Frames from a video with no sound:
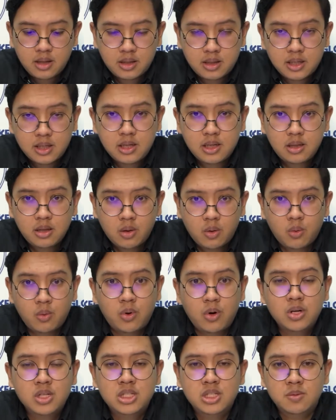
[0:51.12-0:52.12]
Third,
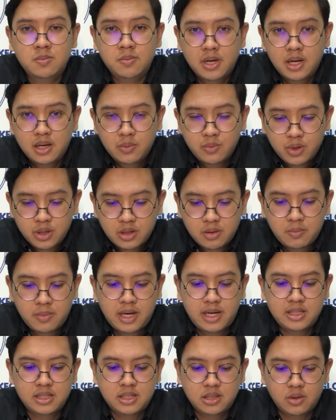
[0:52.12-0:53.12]
work smart with the
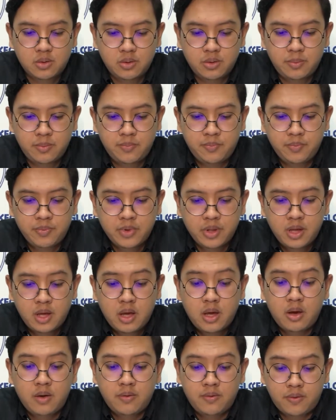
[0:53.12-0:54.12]
milestone.
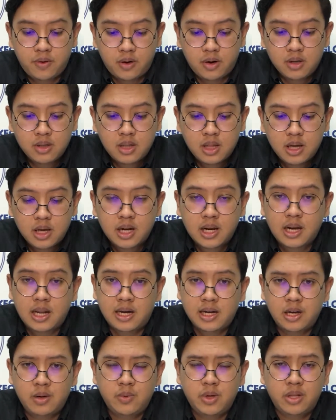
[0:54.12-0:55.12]
Fourth,
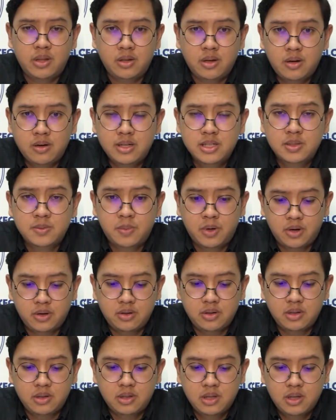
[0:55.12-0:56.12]
client with no
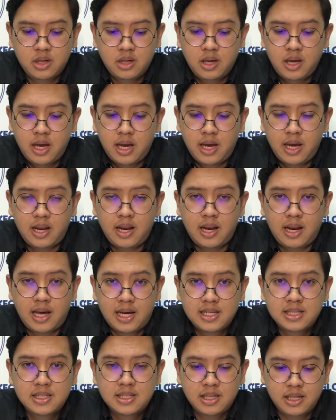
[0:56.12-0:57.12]
response. And
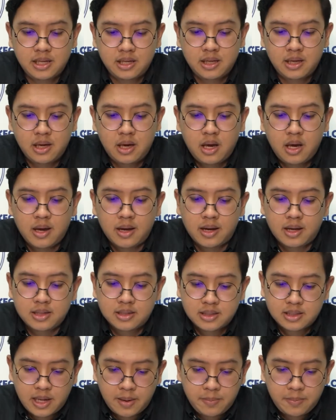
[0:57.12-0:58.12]
lastly,
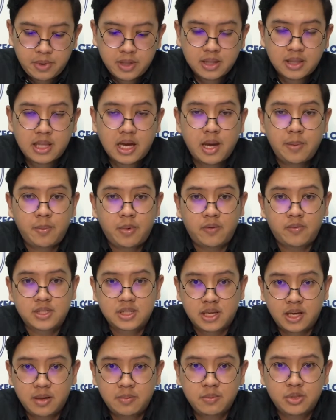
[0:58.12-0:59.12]
sample type of
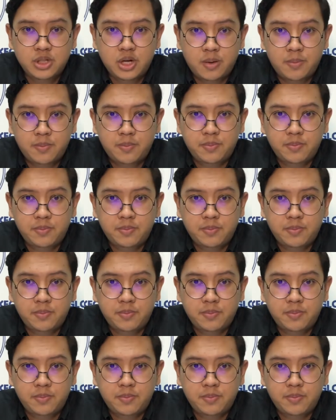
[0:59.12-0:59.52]
scam job.